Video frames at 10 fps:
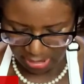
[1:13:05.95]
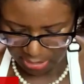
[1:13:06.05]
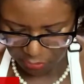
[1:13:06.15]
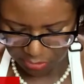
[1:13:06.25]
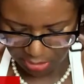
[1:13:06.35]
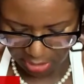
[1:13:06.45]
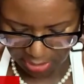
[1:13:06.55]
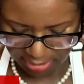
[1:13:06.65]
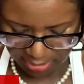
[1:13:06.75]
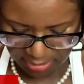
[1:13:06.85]
It's really
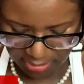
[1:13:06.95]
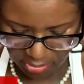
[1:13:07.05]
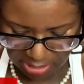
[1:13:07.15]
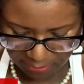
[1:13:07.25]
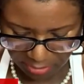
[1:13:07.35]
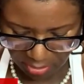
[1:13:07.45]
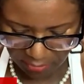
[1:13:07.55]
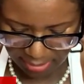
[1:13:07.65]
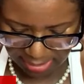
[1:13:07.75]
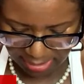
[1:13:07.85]
good. So, I'm going to
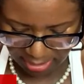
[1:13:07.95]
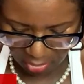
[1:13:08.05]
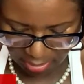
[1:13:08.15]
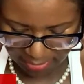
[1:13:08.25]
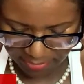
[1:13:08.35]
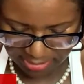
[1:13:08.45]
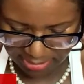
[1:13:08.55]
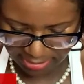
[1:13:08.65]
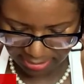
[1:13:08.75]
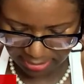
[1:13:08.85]
go ahead and grab
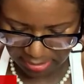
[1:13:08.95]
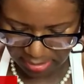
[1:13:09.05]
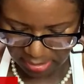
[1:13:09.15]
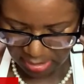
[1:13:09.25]
this link